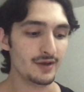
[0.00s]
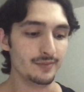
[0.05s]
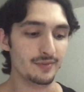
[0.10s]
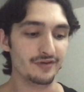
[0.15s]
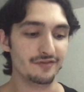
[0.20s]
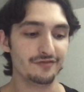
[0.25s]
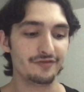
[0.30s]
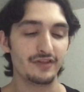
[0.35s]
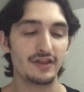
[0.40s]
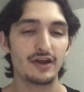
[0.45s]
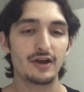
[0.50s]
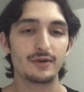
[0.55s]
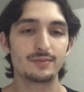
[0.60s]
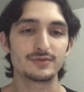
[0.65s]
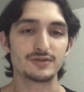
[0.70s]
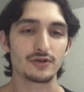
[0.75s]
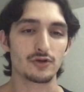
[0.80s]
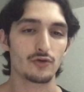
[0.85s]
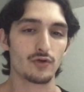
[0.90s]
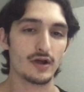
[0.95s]
but
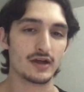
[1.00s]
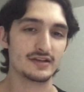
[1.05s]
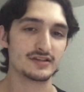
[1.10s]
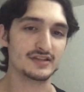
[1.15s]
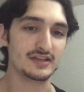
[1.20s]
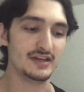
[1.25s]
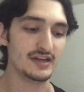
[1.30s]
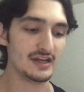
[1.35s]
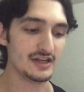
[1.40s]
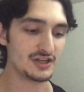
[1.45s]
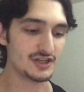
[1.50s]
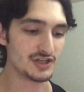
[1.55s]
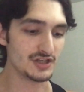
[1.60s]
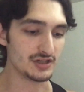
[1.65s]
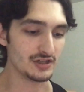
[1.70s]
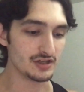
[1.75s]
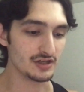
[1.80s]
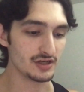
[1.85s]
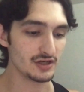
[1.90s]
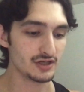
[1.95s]
flare-ups across the
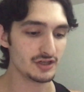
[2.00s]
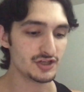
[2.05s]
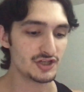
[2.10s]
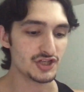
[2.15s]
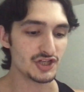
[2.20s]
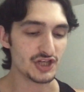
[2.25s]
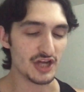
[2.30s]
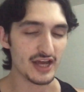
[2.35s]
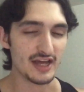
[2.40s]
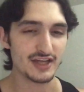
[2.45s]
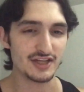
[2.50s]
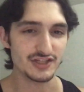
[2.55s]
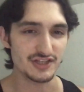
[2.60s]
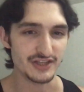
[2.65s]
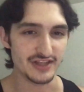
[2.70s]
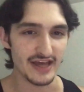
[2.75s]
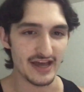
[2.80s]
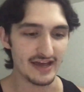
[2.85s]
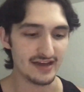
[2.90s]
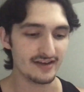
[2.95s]
nation could
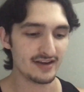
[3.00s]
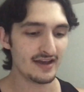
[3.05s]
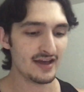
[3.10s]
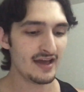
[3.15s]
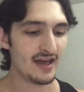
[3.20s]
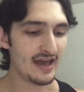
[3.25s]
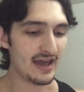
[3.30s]
change that,